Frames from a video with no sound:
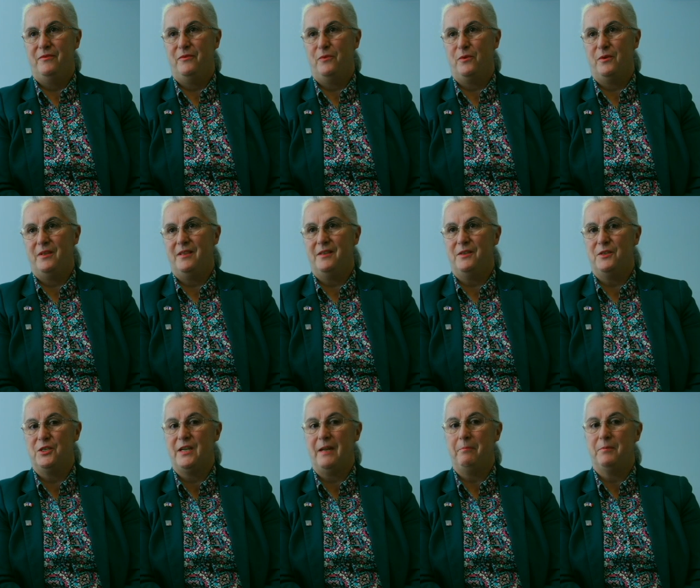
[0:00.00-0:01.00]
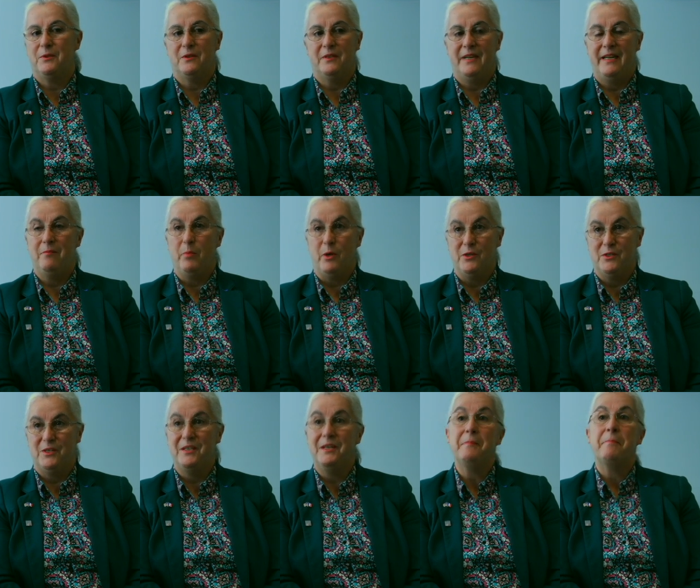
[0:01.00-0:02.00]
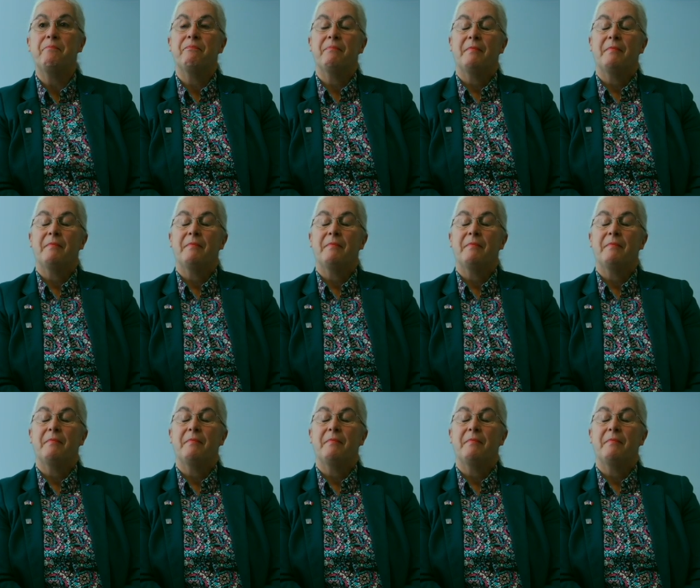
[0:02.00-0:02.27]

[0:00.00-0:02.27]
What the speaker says: for the chapter in Boston.